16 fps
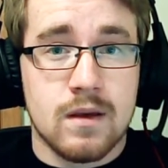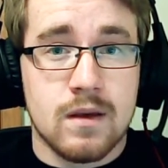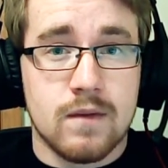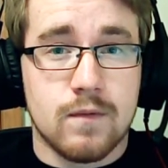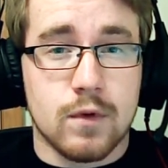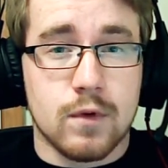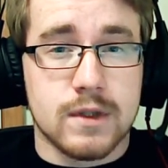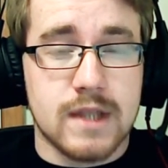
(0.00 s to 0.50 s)

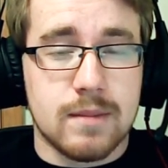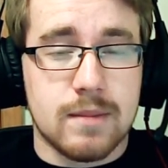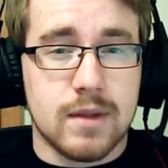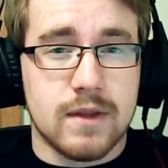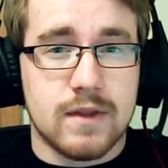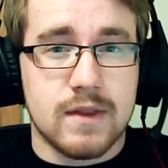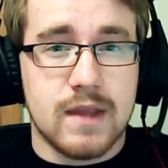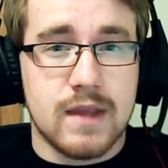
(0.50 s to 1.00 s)
For example, I
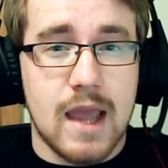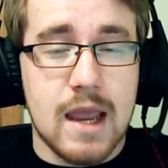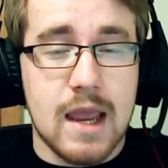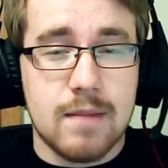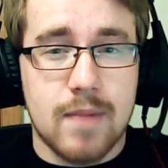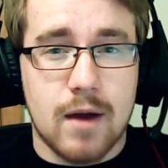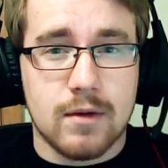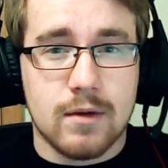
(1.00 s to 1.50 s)
think the
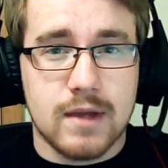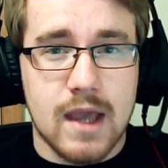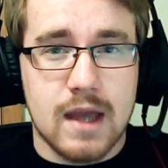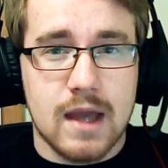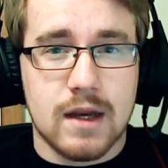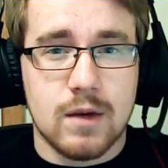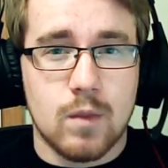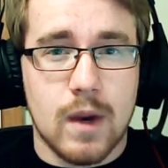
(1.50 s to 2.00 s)
8-pound
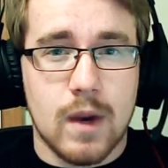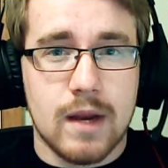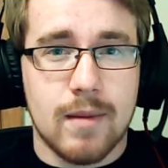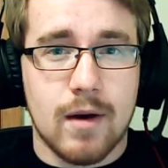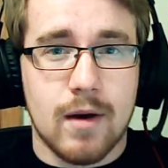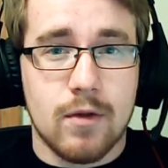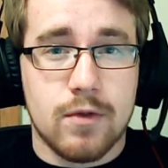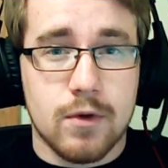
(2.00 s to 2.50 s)
cannon weighed
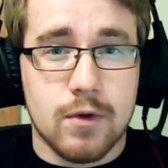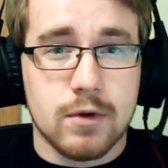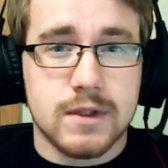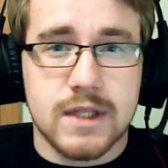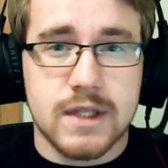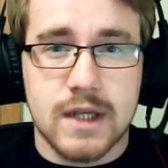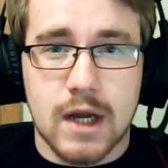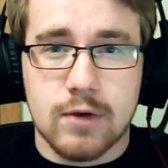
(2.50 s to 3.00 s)
about
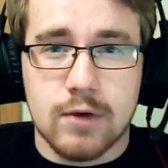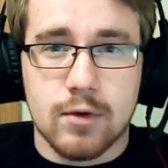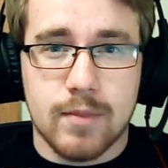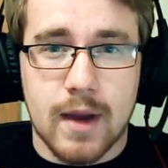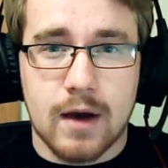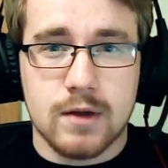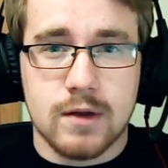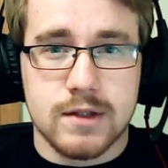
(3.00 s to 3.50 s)
1,300
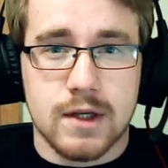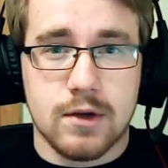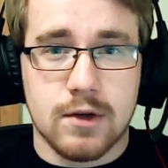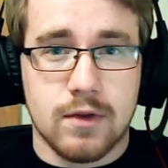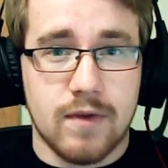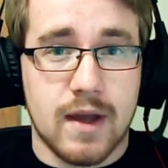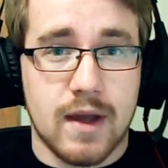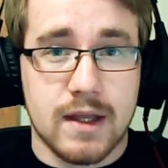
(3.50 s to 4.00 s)
pounds under
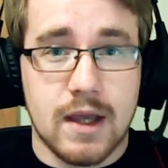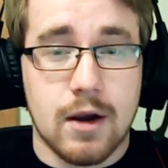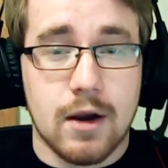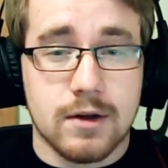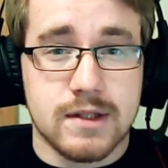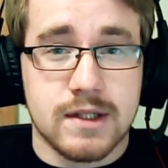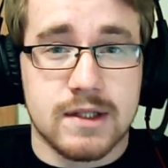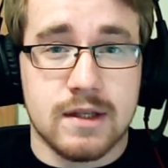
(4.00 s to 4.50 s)
the Valliere
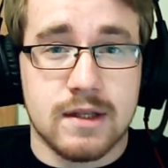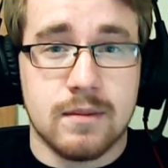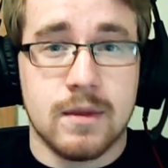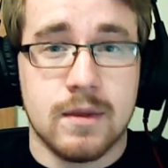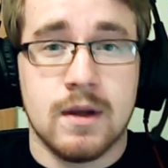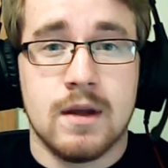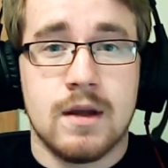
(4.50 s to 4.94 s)
system,